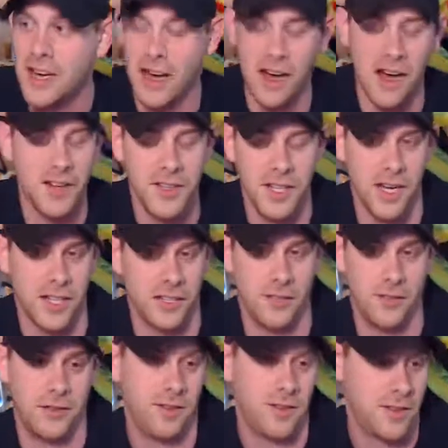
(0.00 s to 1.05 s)
Watch
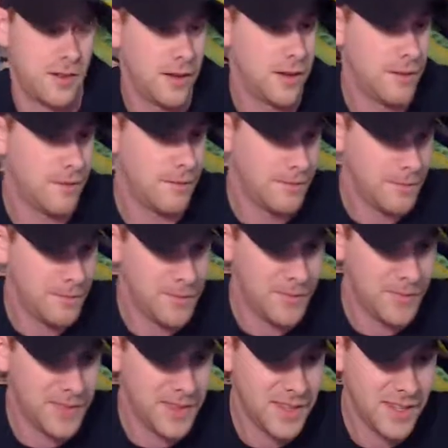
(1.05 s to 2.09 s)
Tony get his head
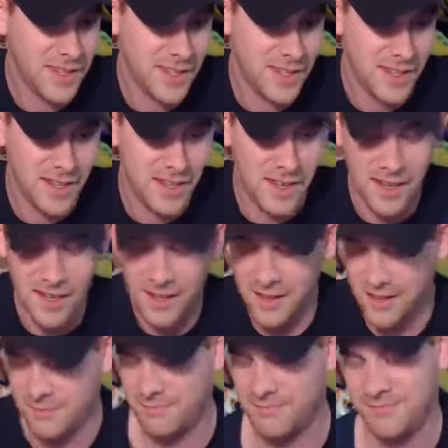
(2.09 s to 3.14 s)
shaved, covered in syrup,
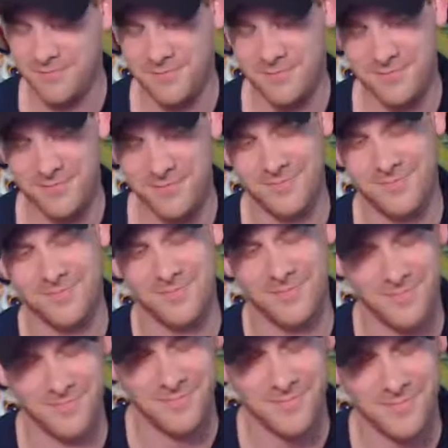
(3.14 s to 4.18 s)
and then have feathers
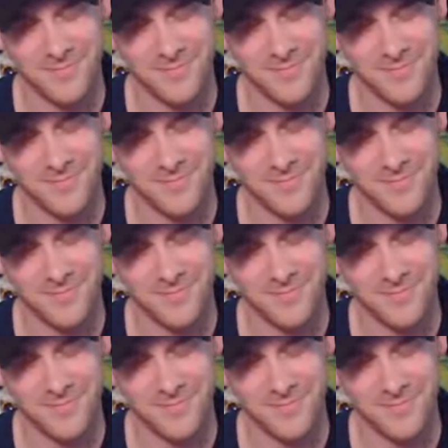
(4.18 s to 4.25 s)
sprawn.